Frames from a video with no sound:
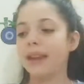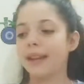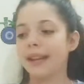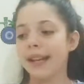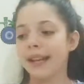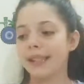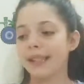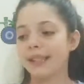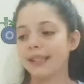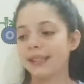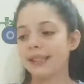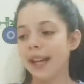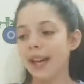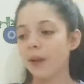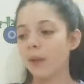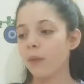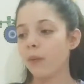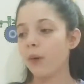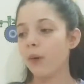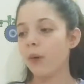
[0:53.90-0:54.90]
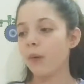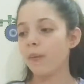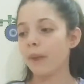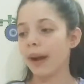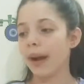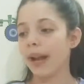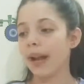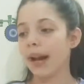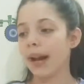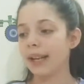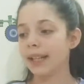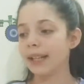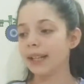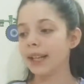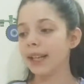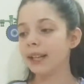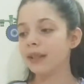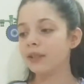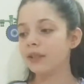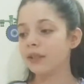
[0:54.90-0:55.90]
They stay warm by
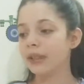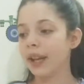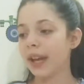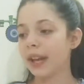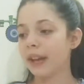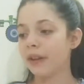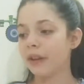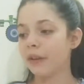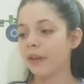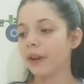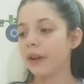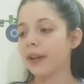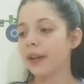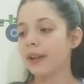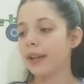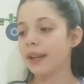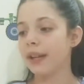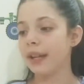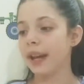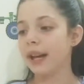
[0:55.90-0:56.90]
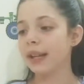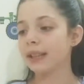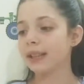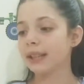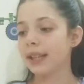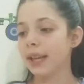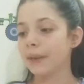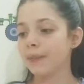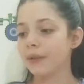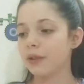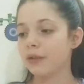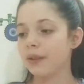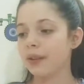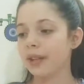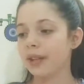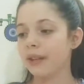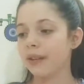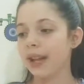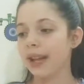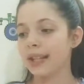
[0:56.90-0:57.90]
huddling together. The young stay
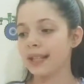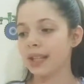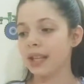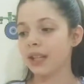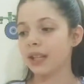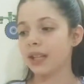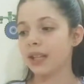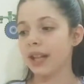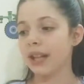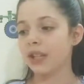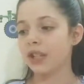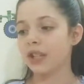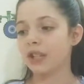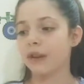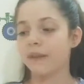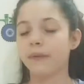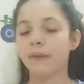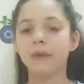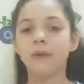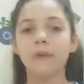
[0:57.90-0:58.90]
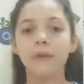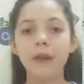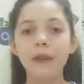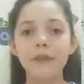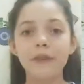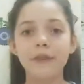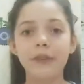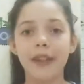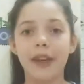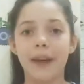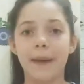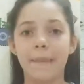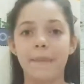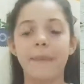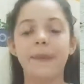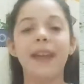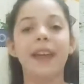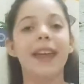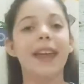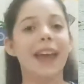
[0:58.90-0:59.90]
between their legs and they shuffle with them.
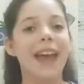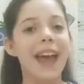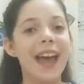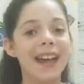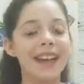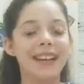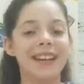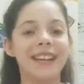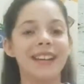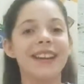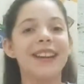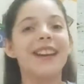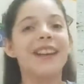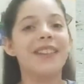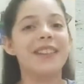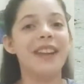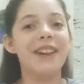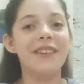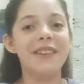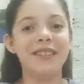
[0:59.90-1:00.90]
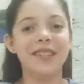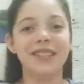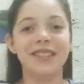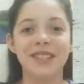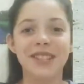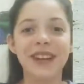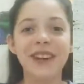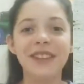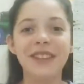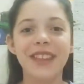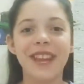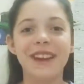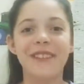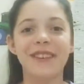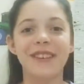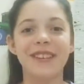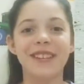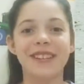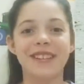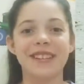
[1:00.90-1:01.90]
And there is a joke that I
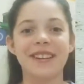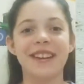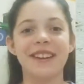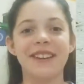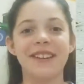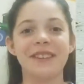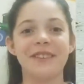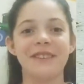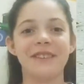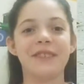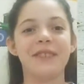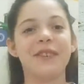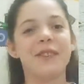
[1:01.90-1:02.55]
want to tell you.